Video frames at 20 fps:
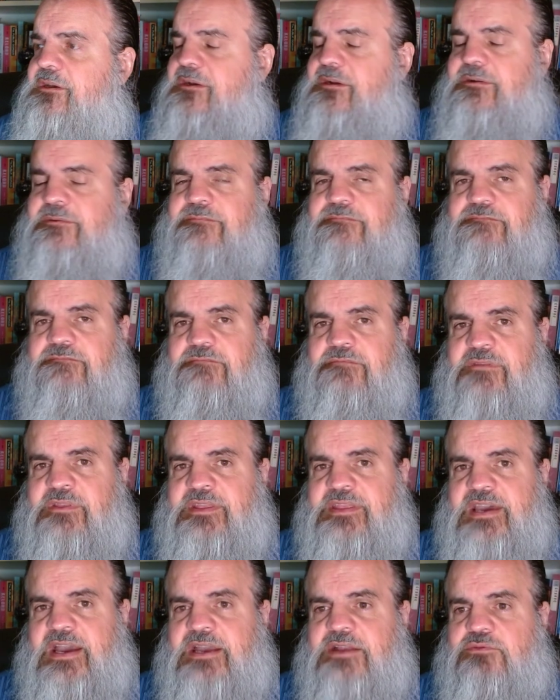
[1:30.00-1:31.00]
Uh,
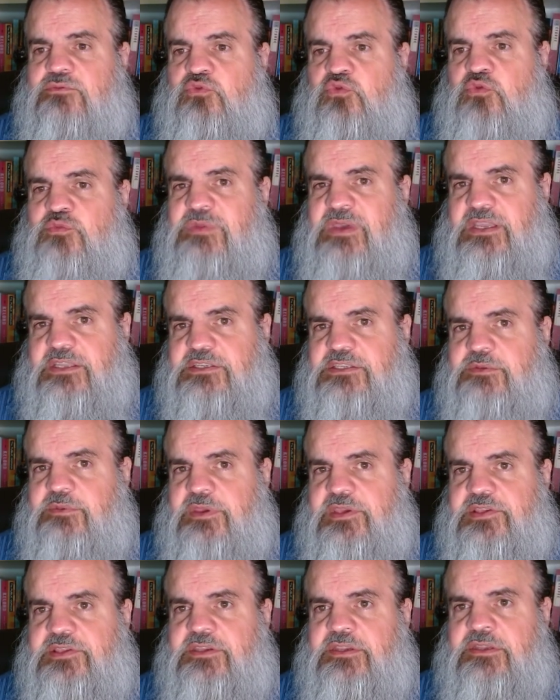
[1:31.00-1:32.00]
that remains to
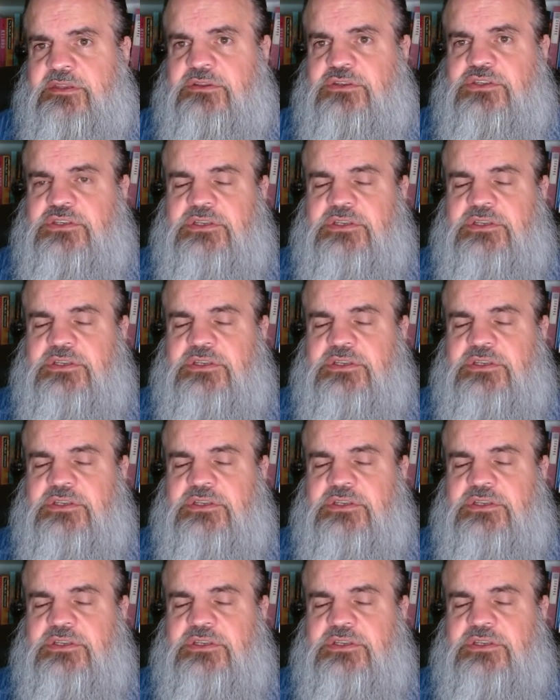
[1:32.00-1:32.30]
be seen.